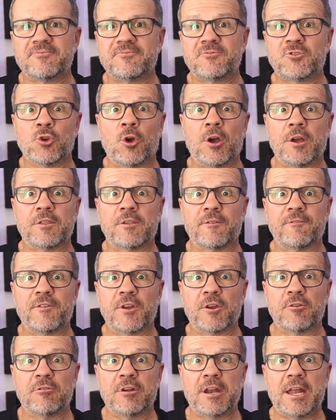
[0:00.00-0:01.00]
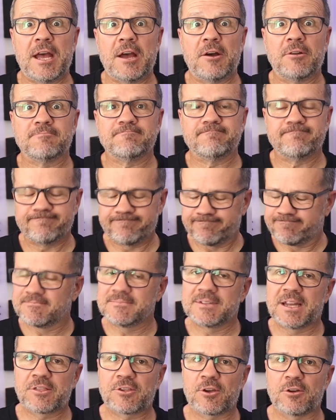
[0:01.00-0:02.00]
trying to figure it out.
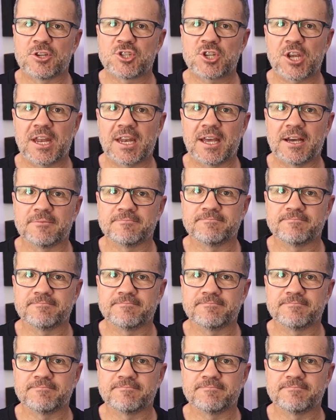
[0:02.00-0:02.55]
Let's go and check it out.